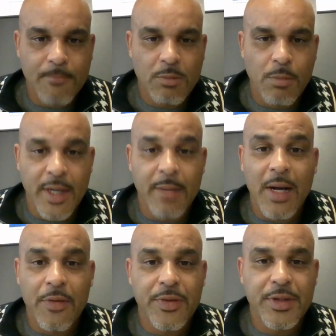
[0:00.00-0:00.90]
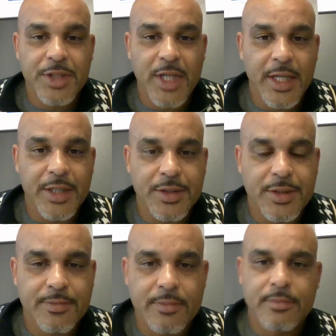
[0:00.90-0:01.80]
bring about the change.
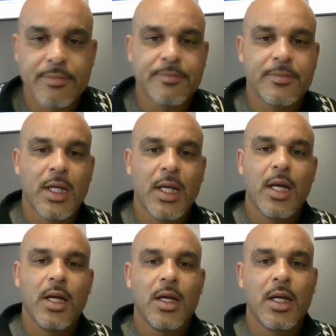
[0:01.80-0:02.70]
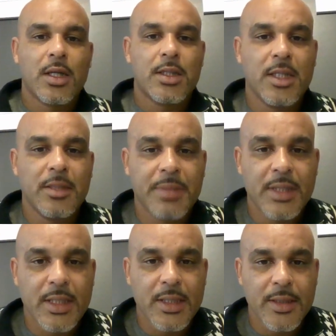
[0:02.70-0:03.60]
Could it
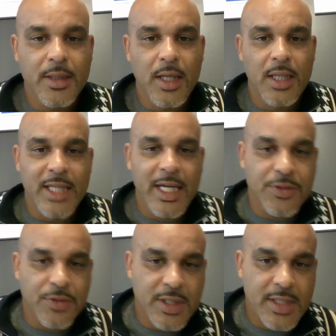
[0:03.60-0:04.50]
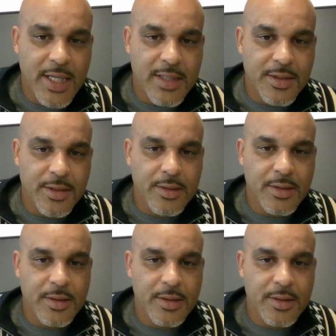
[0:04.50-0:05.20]
be a natural disaster?